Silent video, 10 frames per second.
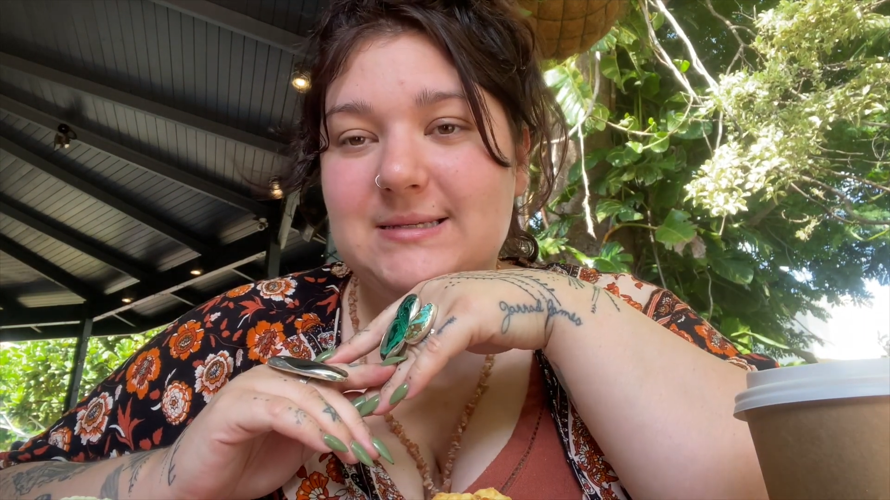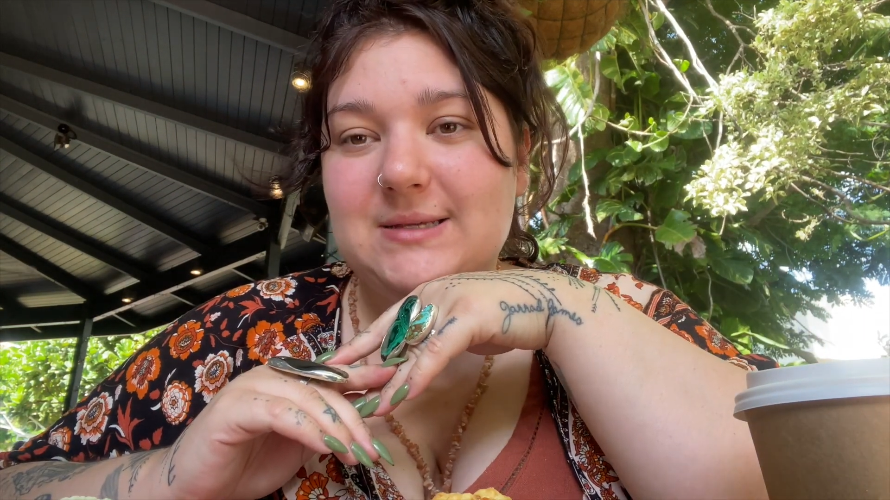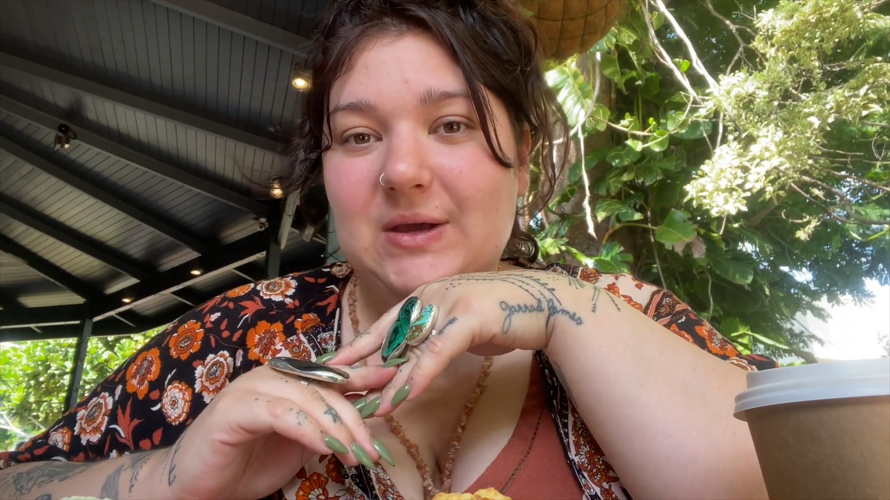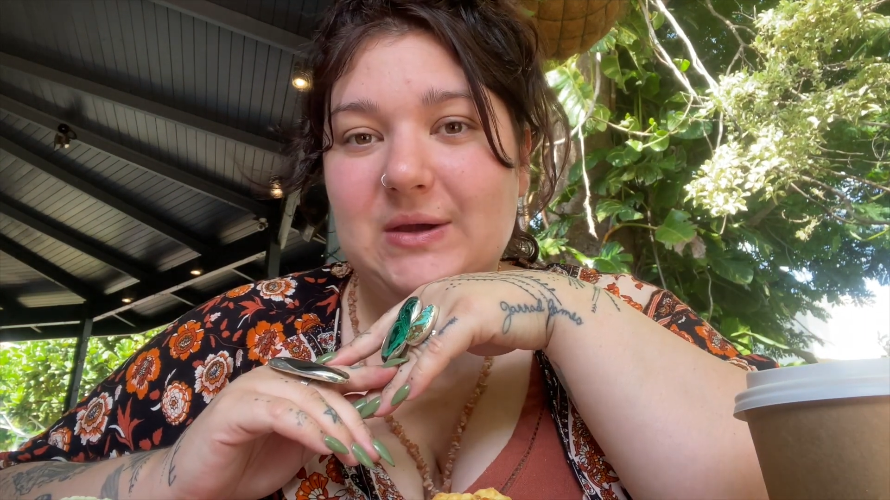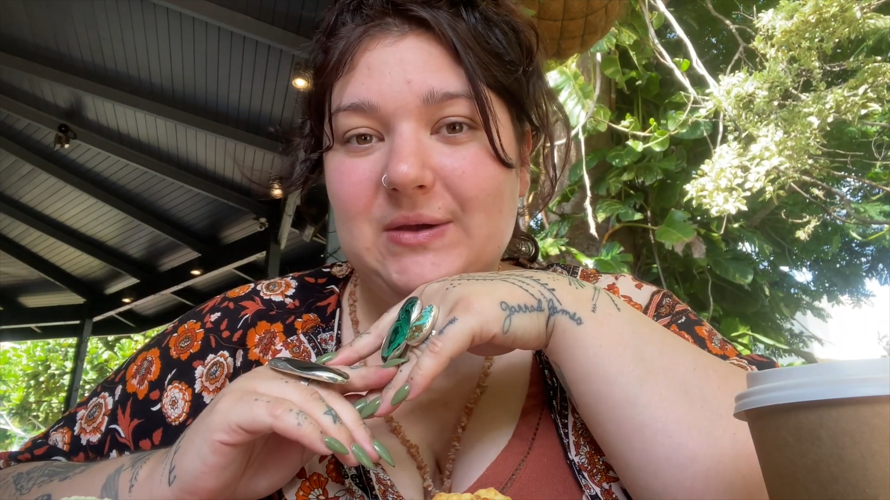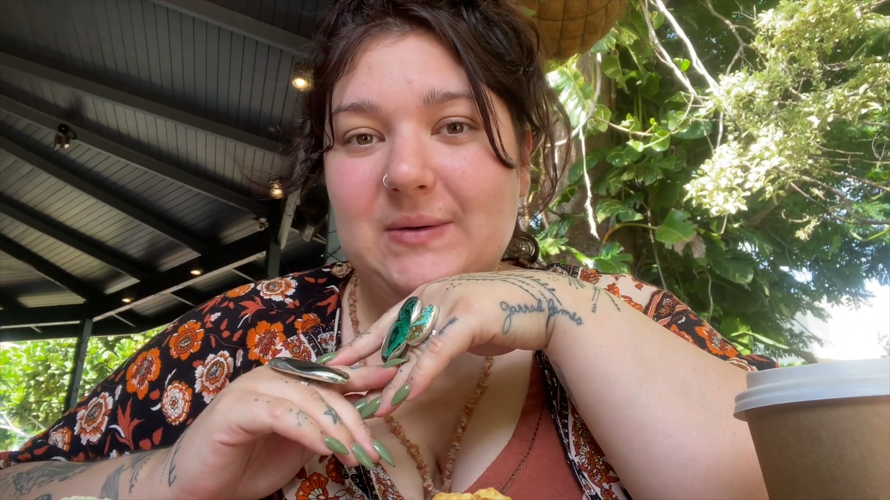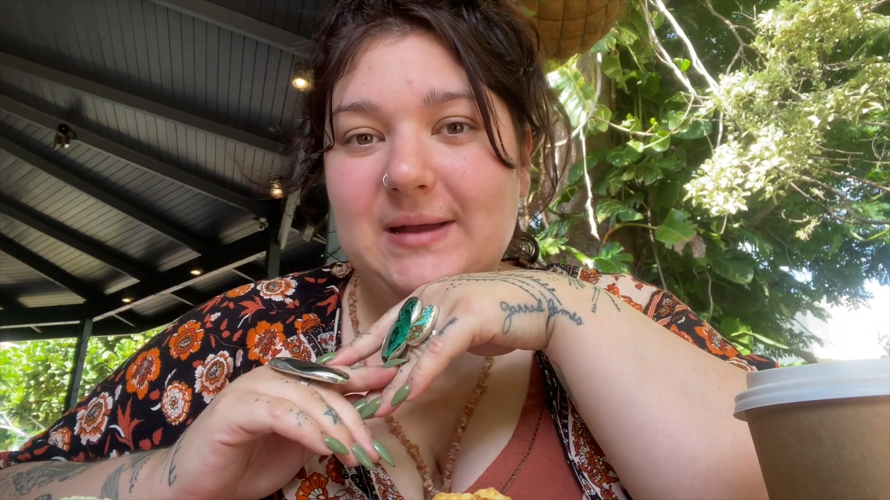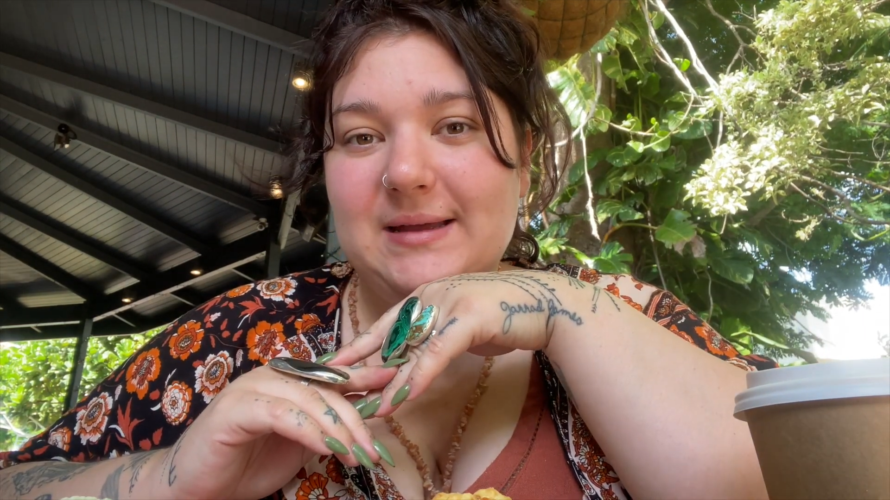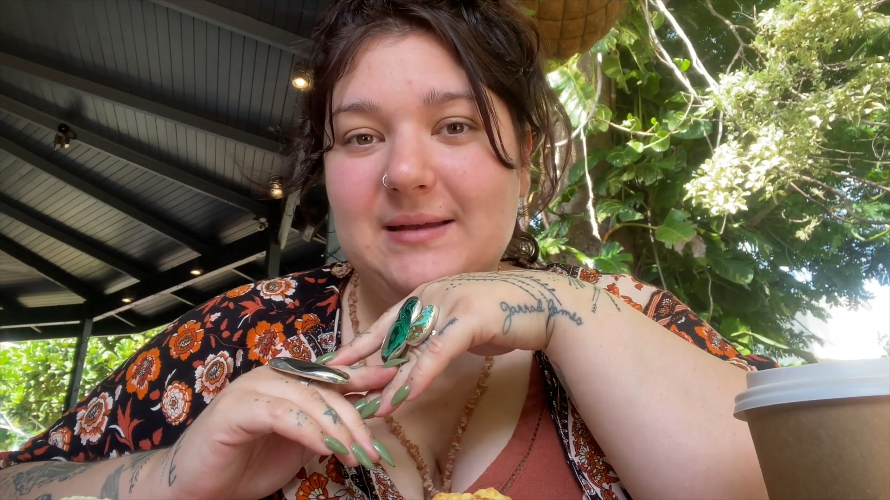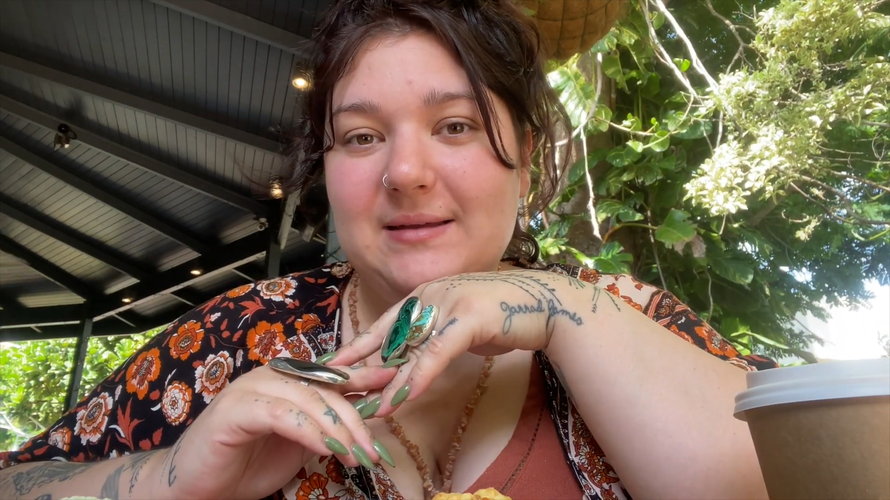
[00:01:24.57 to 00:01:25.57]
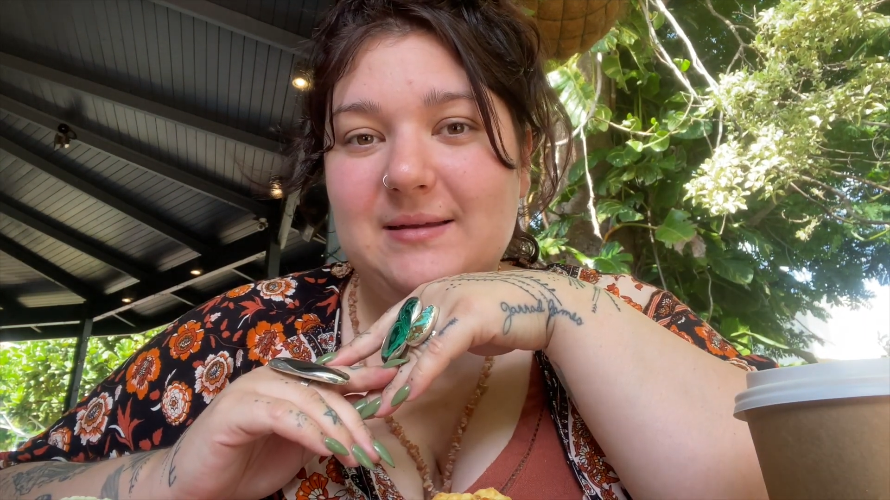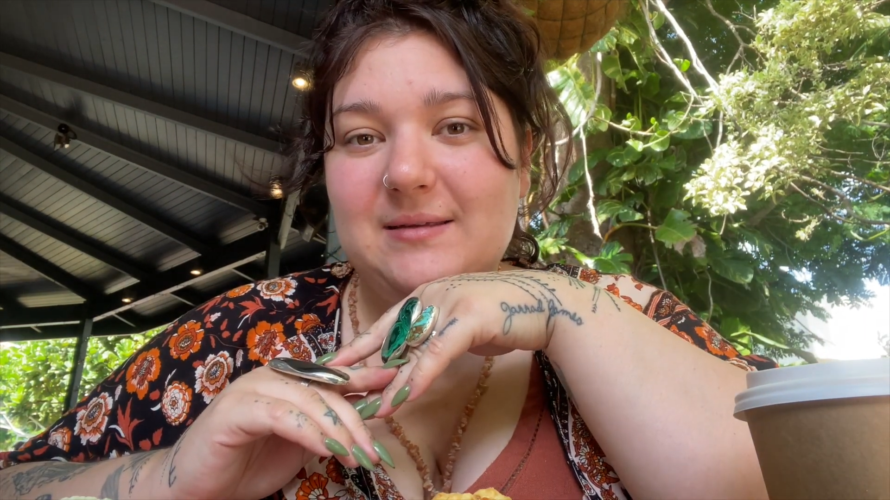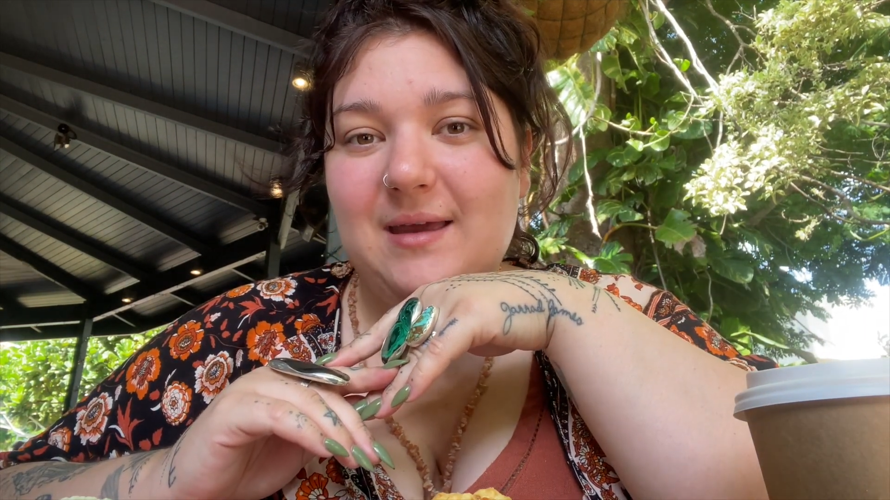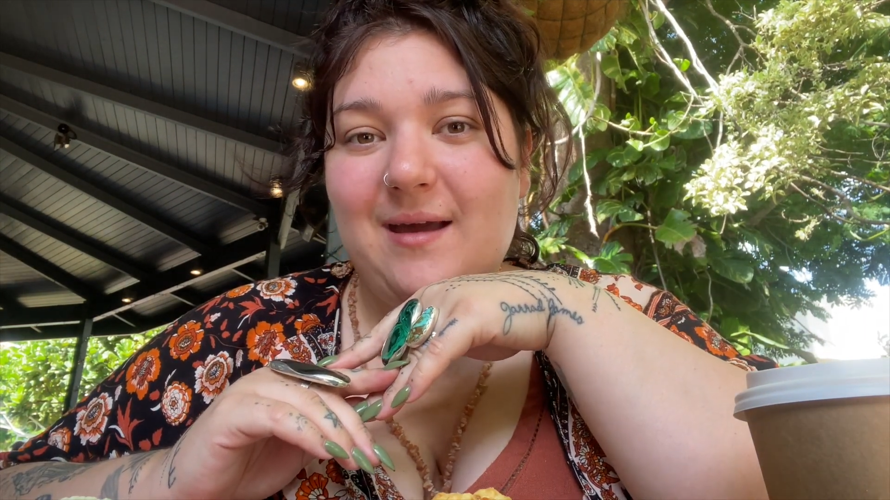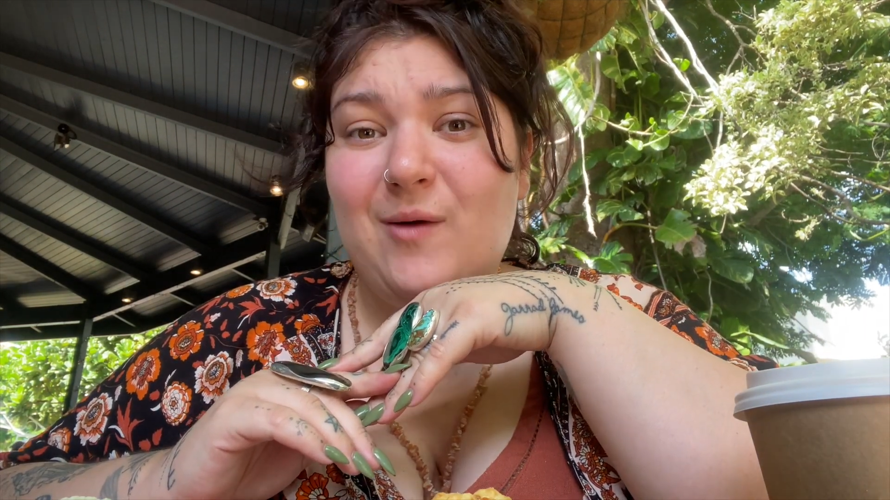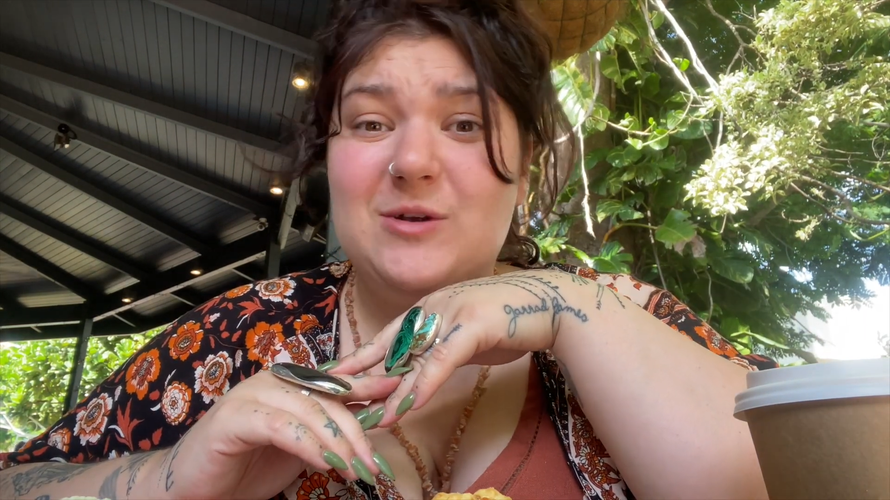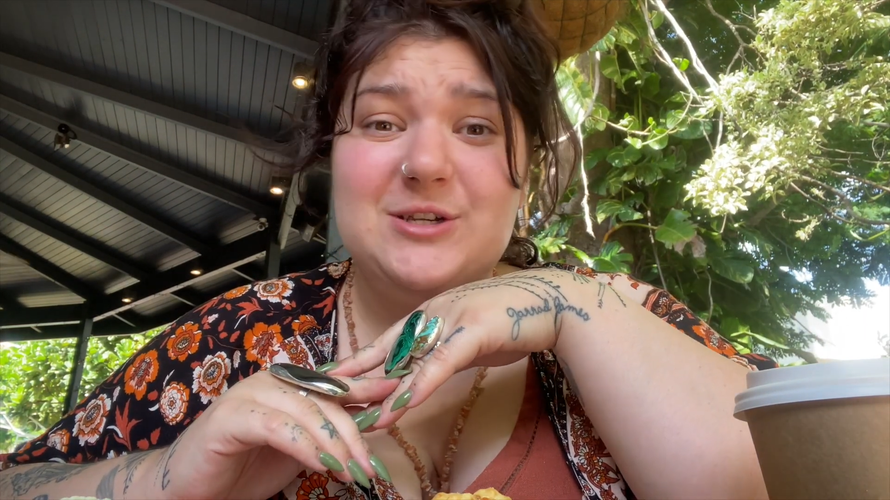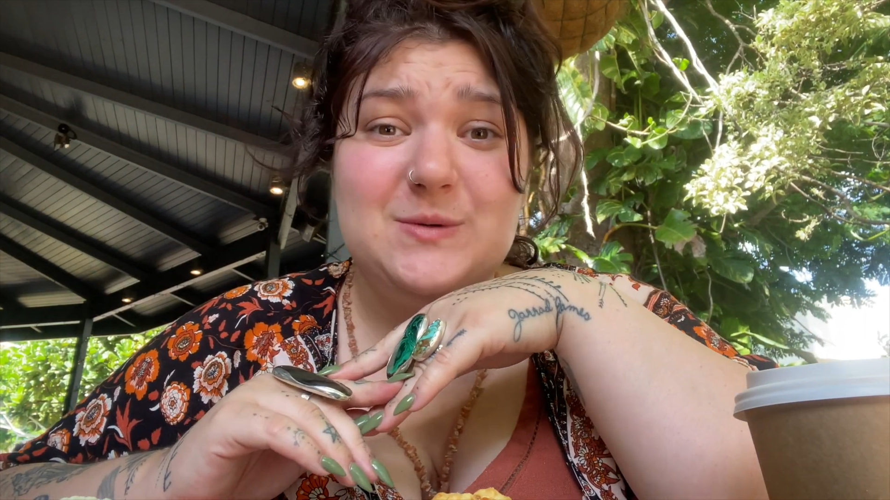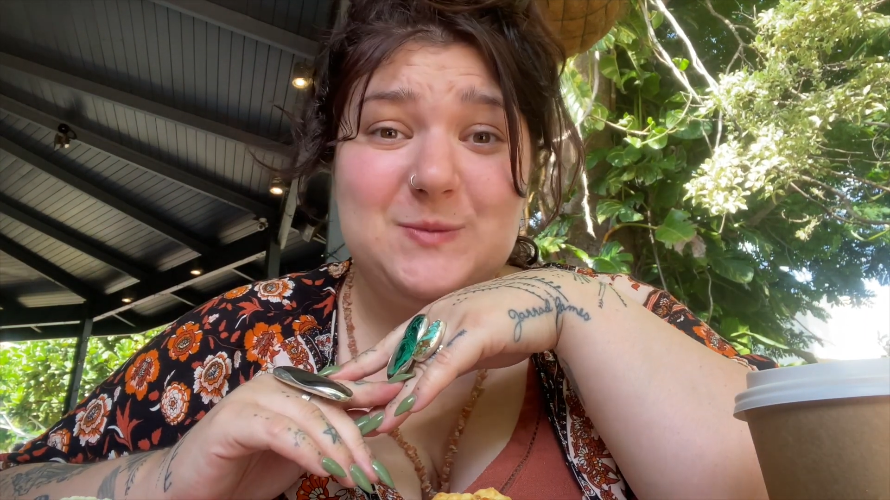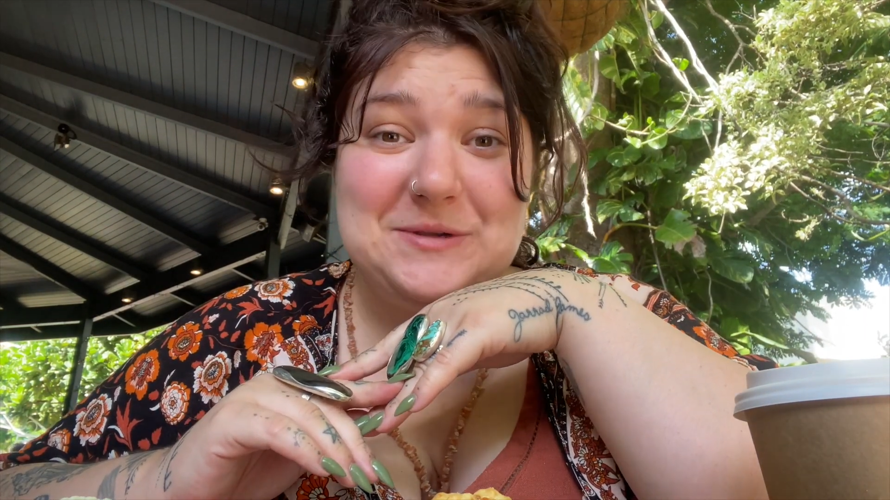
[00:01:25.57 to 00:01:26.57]
So yeah, I wish
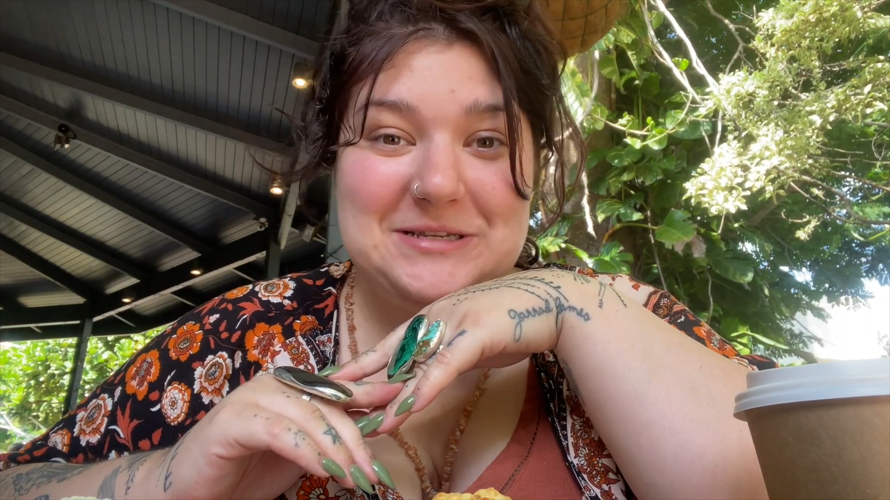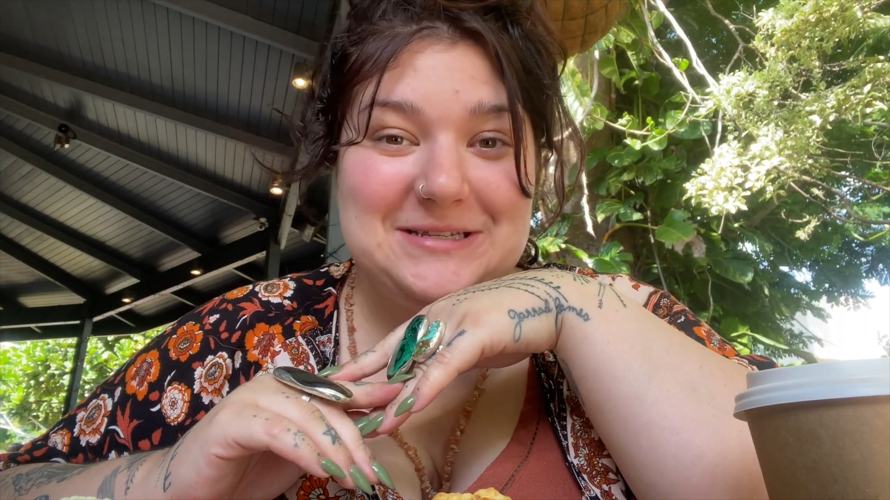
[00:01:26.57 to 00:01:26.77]
it was winter